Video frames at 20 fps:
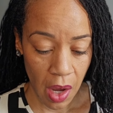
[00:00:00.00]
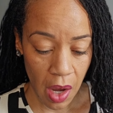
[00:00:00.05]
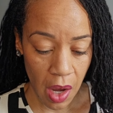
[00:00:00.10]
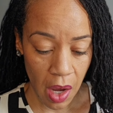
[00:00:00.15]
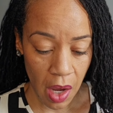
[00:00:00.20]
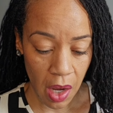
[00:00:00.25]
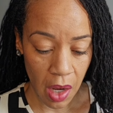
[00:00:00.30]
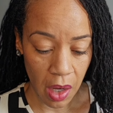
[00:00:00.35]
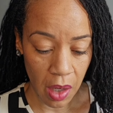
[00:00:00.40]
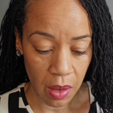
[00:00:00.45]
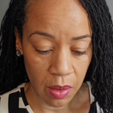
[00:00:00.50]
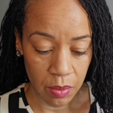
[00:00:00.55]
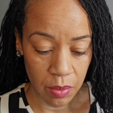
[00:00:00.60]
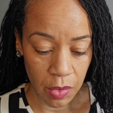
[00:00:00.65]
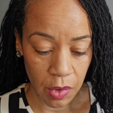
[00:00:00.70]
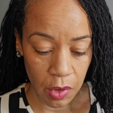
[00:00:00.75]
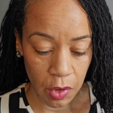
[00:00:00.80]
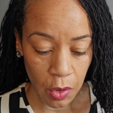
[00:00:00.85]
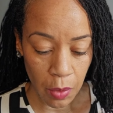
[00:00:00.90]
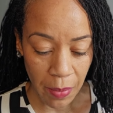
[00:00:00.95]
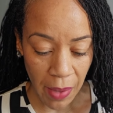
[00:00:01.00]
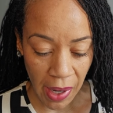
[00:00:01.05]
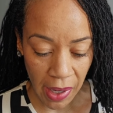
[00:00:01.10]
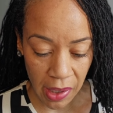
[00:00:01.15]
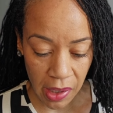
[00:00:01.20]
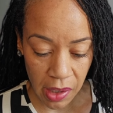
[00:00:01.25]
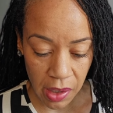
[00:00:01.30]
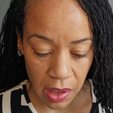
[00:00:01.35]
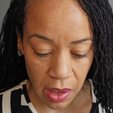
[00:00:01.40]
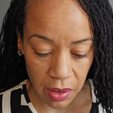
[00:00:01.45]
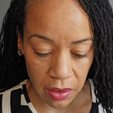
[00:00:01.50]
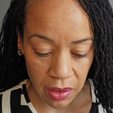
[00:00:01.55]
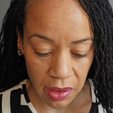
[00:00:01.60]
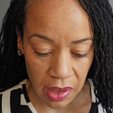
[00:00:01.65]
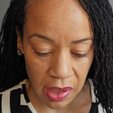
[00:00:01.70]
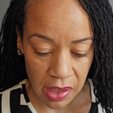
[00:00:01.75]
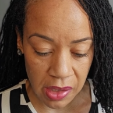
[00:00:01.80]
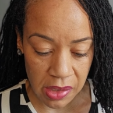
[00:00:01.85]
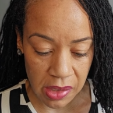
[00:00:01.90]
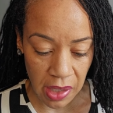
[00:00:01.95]
You might hear
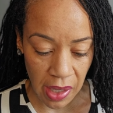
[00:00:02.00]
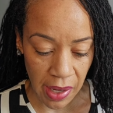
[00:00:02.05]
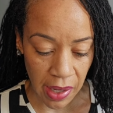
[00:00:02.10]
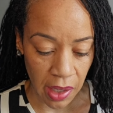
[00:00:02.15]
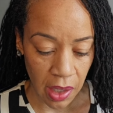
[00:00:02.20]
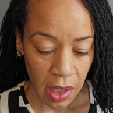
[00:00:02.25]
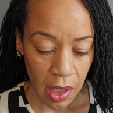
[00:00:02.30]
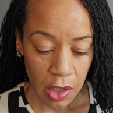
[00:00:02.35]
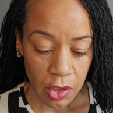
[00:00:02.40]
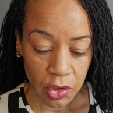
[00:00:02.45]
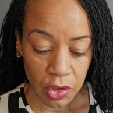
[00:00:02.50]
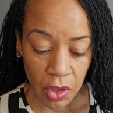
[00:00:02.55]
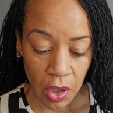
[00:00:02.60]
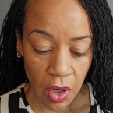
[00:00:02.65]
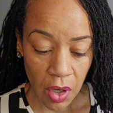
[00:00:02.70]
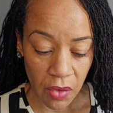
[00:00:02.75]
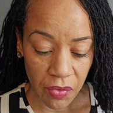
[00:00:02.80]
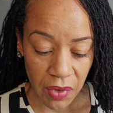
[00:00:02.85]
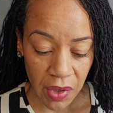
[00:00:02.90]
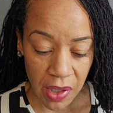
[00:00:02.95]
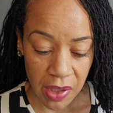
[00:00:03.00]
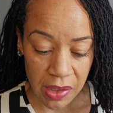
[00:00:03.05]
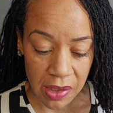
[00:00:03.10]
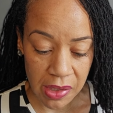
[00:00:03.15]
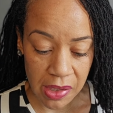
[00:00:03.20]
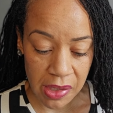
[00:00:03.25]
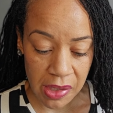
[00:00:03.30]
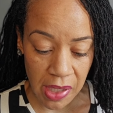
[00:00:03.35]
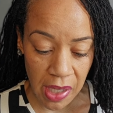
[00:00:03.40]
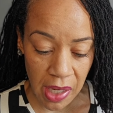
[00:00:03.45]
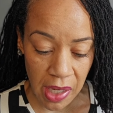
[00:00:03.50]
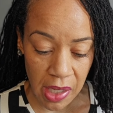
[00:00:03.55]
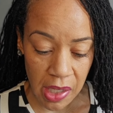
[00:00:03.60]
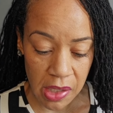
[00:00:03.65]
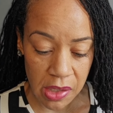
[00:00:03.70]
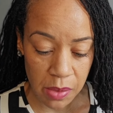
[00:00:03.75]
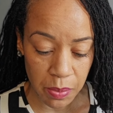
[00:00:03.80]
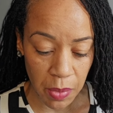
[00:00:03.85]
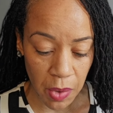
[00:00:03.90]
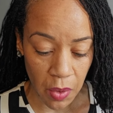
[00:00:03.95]
things like Jehovah
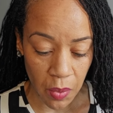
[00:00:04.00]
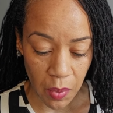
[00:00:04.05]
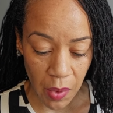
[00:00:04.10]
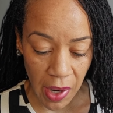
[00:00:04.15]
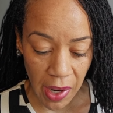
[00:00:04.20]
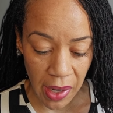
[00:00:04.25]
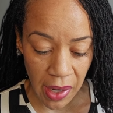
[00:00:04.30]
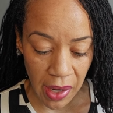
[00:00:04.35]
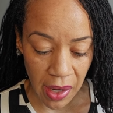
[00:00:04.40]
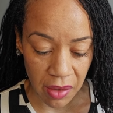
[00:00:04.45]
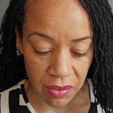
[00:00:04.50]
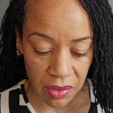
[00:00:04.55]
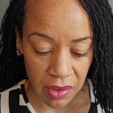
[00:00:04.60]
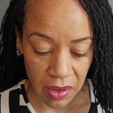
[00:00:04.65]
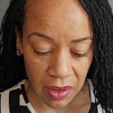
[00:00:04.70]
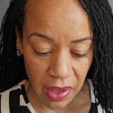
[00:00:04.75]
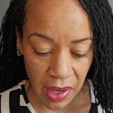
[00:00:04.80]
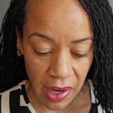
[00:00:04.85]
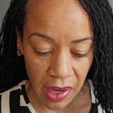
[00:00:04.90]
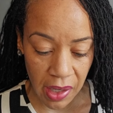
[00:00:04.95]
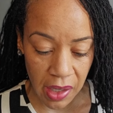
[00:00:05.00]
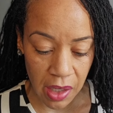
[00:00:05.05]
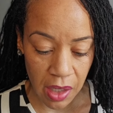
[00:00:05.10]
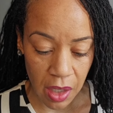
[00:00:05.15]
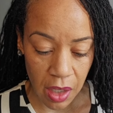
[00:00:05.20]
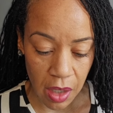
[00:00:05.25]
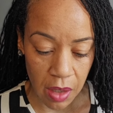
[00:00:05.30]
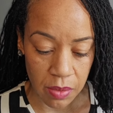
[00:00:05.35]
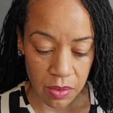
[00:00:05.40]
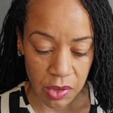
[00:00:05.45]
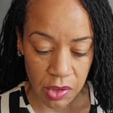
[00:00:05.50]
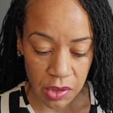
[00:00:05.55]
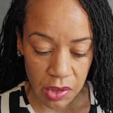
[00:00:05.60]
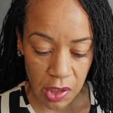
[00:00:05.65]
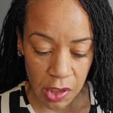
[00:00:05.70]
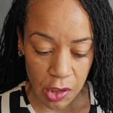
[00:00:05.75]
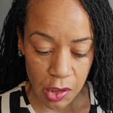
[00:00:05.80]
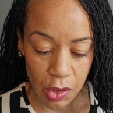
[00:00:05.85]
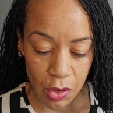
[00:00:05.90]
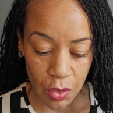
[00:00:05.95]
understands, but right after that comes
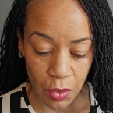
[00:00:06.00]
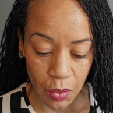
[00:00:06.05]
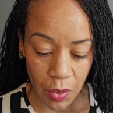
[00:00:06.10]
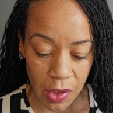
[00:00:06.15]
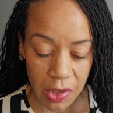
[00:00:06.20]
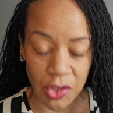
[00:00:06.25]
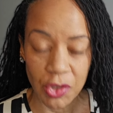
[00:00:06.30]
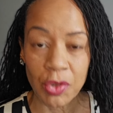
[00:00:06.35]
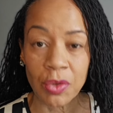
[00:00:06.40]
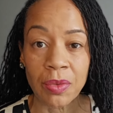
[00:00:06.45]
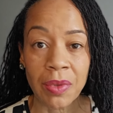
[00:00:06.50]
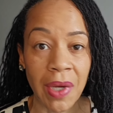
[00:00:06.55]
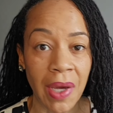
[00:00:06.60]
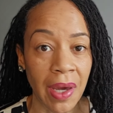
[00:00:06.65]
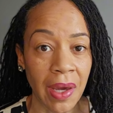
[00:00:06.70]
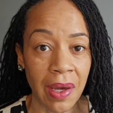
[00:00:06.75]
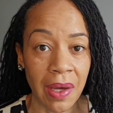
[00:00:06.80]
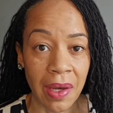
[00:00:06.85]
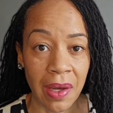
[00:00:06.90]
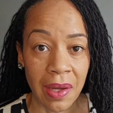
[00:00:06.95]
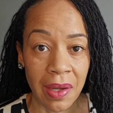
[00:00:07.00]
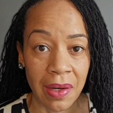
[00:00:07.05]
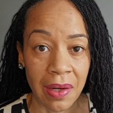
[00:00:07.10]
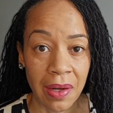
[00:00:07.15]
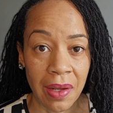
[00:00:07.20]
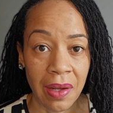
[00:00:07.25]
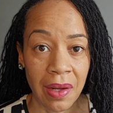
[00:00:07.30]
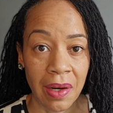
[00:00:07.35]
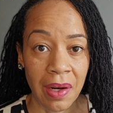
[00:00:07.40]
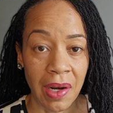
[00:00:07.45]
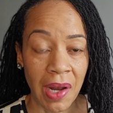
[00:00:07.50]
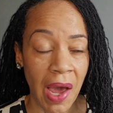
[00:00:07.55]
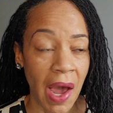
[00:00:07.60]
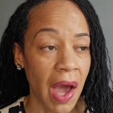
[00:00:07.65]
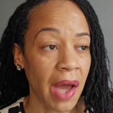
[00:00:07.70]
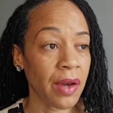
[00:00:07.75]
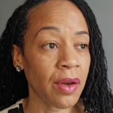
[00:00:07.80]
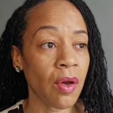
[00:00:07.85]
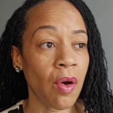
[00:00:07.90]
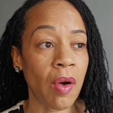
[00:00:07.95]
just do what you can.
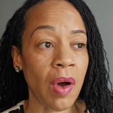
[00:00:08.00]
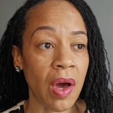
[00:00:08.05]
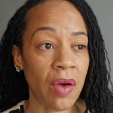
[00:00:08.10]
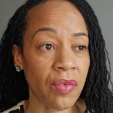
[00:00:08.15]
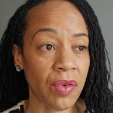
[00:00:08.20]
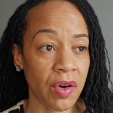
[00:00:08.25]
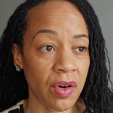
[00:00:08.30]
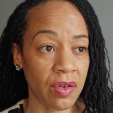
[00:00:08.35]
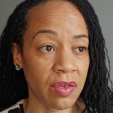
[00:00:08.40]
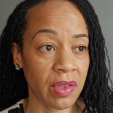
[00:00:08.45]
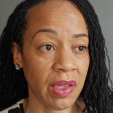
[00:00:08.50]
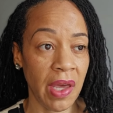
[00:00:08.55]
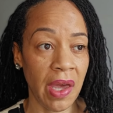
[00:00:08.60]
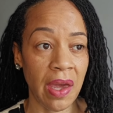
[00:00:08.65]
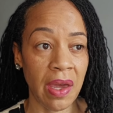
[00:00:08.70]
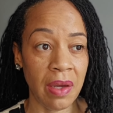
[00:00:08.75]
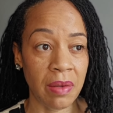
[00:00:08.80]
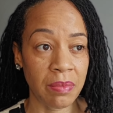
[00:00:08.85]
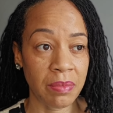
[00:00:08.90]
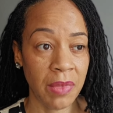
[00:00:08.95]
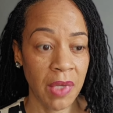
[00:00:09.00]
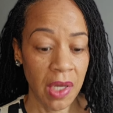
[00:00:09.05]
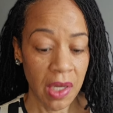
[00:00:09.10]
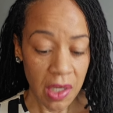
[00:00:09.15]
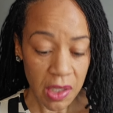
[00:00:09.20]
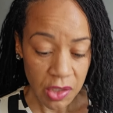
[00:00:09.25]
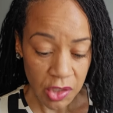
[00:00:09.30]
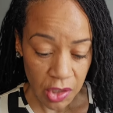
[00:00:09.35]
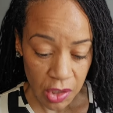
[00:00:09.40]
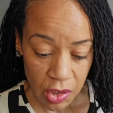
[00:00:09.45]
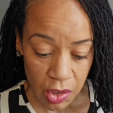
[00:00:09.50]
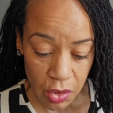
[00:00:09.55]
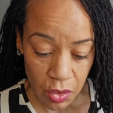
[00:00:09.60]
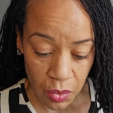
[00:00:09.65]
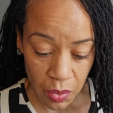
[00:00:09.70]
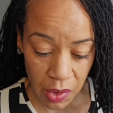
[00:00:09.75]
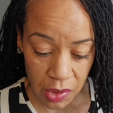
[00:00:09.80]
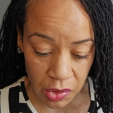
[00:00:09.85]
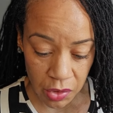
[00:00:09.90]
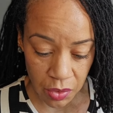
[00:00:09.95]
Now I know I've heard that. Just
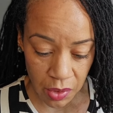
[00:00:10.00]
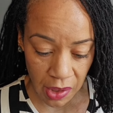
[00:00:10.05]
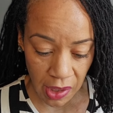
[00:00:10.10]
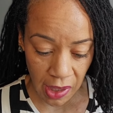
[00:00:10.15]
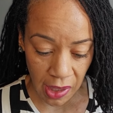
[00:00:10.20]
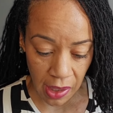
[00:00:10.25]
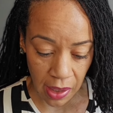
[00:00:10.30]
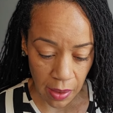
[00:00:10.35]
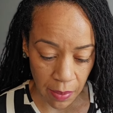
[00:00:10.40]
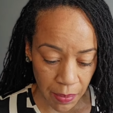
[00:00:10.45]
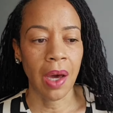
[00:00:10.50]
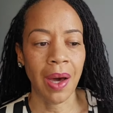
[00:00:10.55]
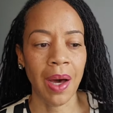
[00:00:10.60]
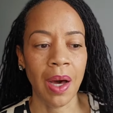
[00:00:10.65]
do what you can.